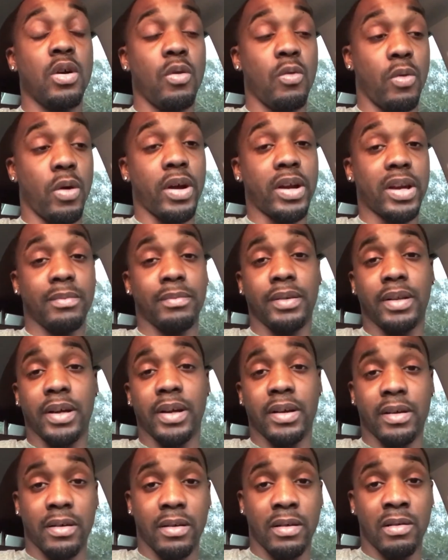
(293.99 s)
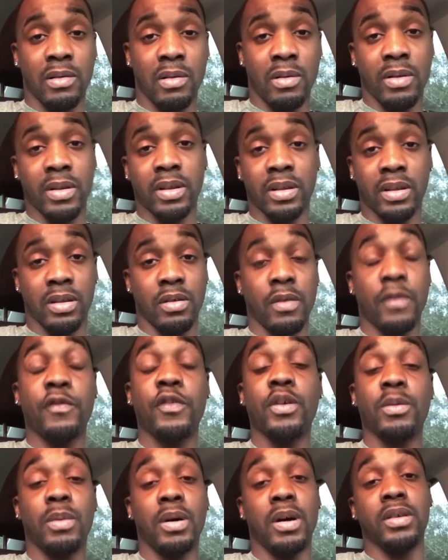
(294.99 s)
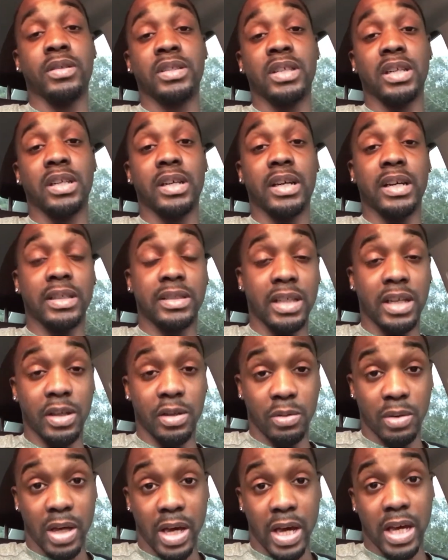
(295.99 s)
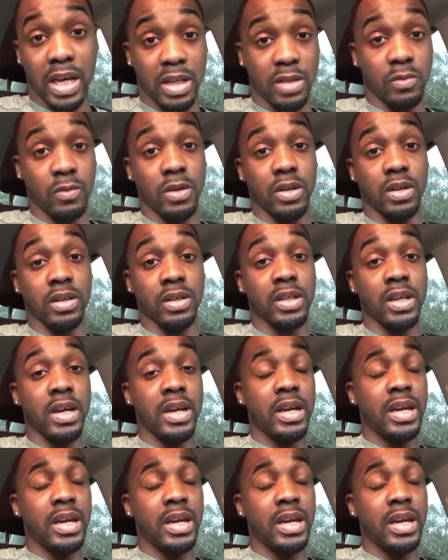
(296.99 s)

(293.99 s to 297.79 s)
working player on your football team. They'll tell you Hayes was.